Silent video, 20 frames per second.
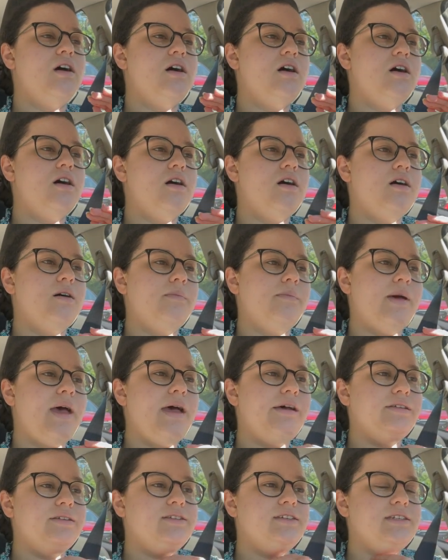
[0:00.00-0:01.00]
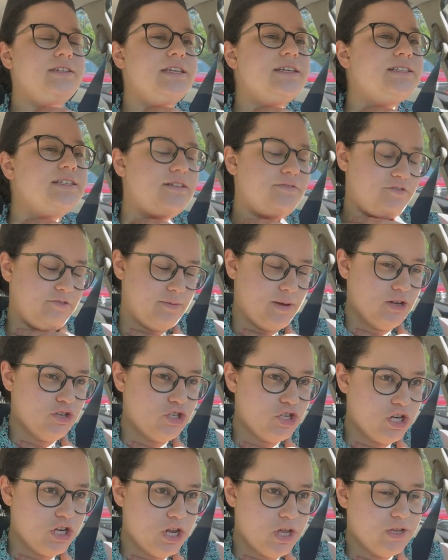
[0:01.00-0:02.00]
And
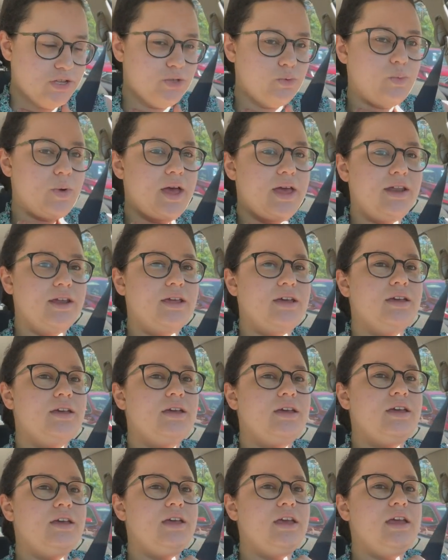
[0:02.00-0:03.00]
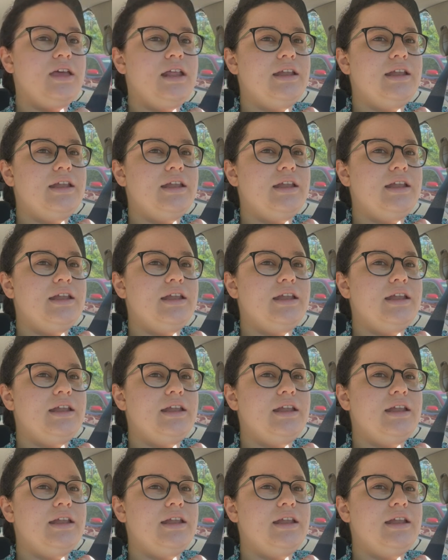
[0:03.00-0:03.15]
disinformation is when